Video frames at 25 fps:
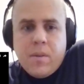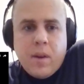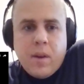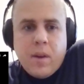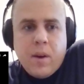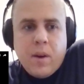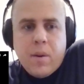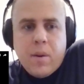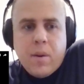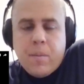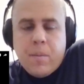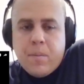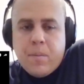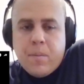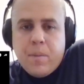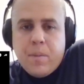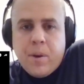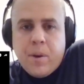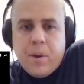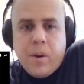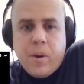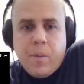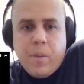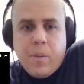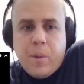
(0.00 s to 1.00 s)

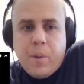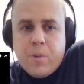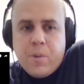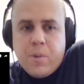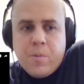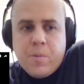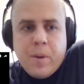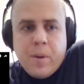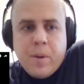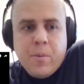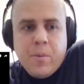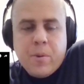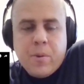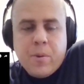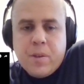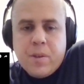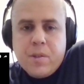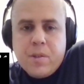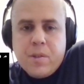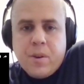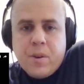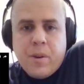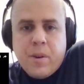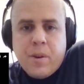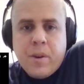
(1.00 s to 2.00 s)
Most people
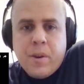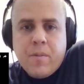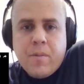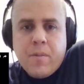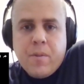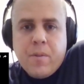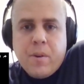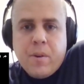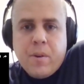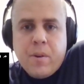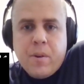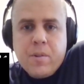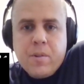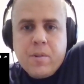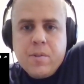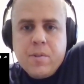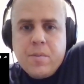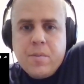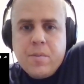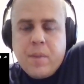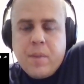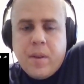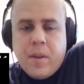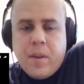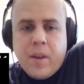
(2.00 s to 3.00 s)
disagree, of course,
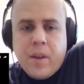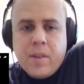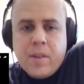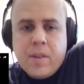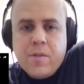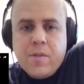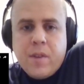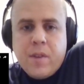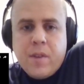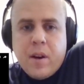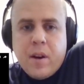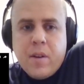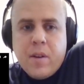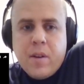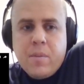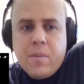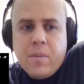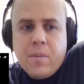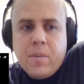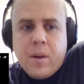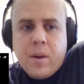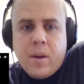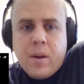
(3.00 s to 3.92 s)
and that's fine. But